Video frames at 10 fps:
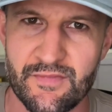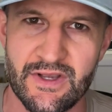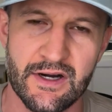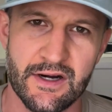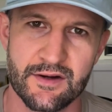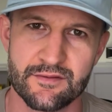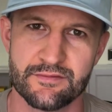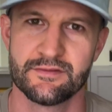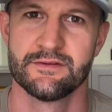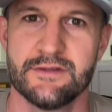of
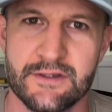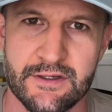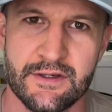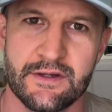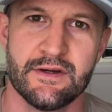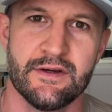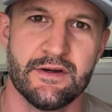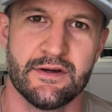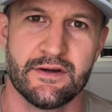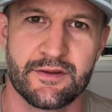
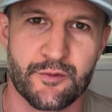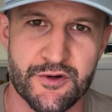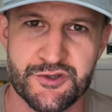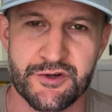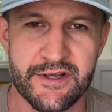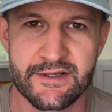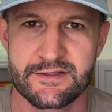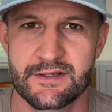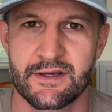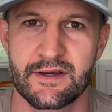the
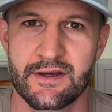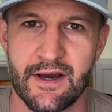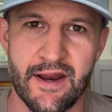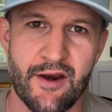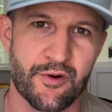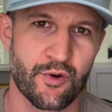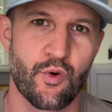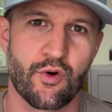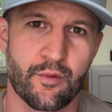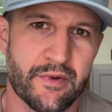retreat, I didn't
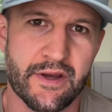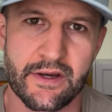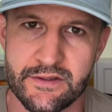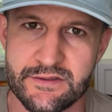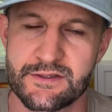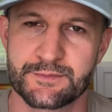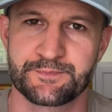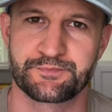record because